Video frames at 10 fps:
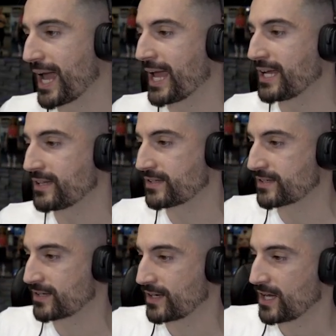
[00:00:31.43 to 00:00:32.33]

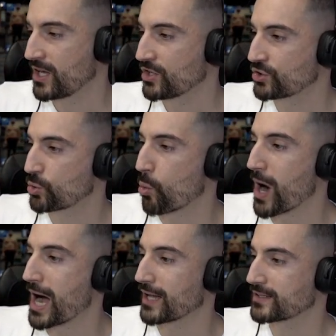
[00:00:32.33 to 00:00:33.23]
eight
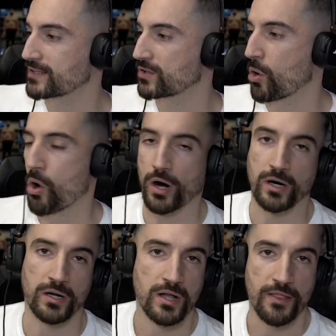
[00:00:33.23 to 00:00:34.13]
squats
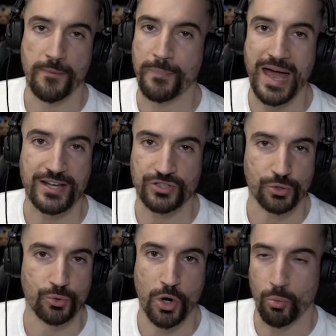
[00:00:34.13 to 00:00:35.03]
or the pass
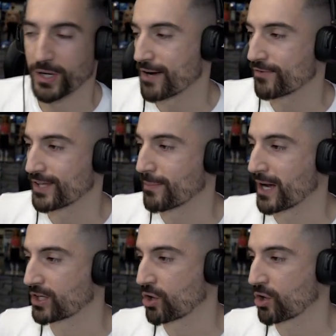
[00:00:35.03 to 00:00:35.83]
through or whatever they might